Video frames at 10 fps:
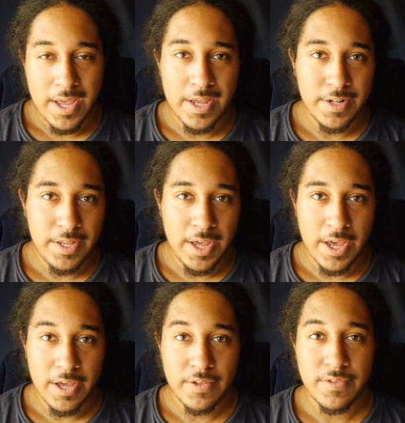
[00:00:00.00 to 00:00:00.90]
And
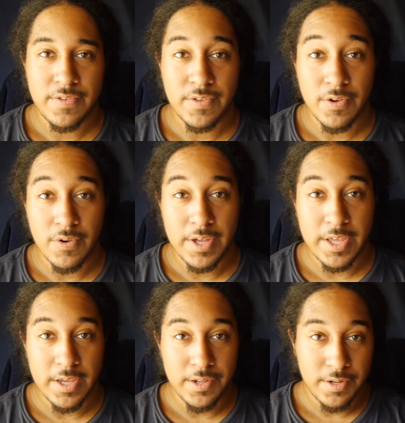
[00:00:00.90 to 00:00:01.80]
yeah, so
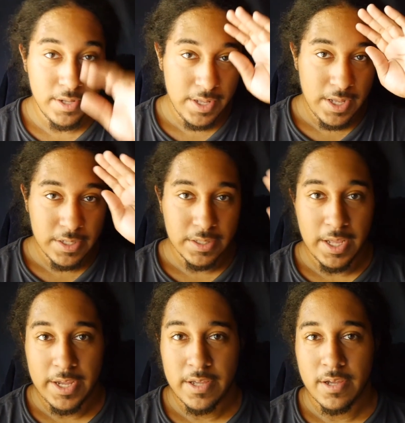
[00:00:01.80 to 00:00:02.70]
again,
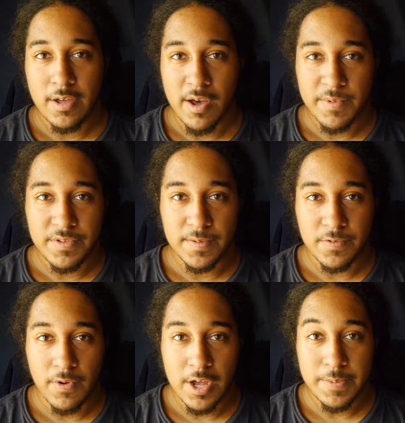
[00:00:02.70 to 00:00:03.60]
like, comment,
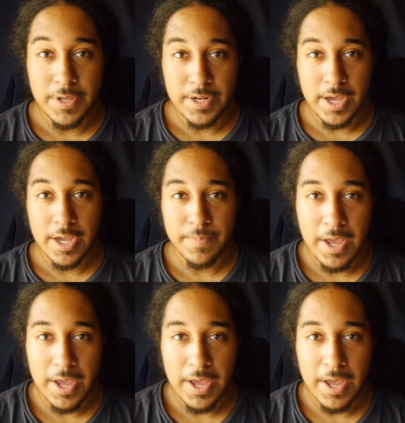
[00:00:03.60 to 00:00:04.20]
subscribe, and I'm